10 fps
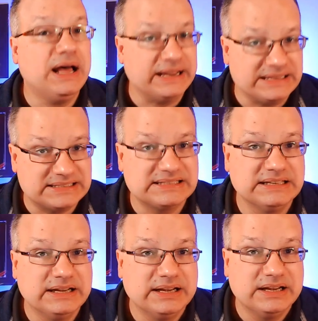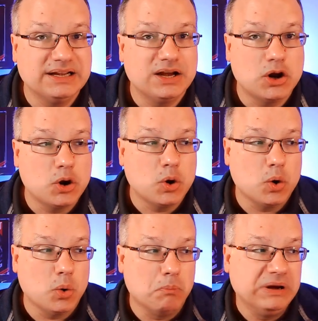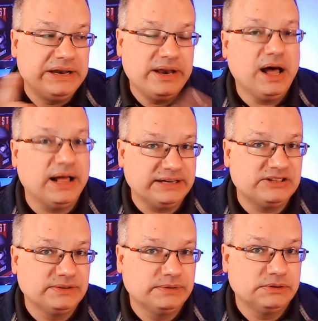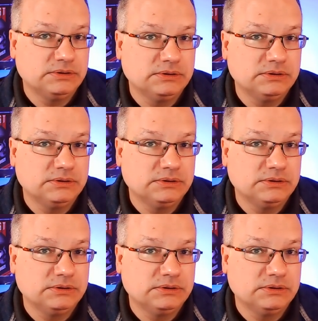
nice, but not